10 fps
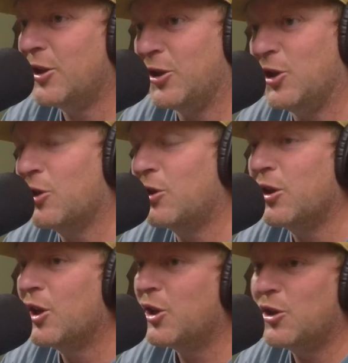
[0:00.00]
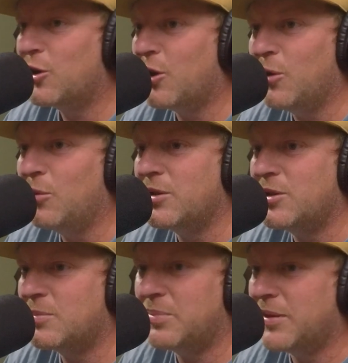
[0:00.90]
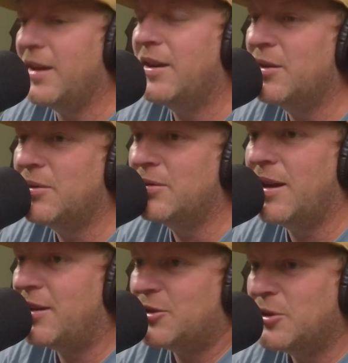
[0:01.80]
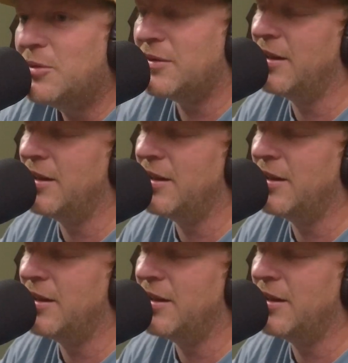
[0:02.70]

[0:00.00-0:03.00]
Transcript: not you're, here. You're going just planning on not shooting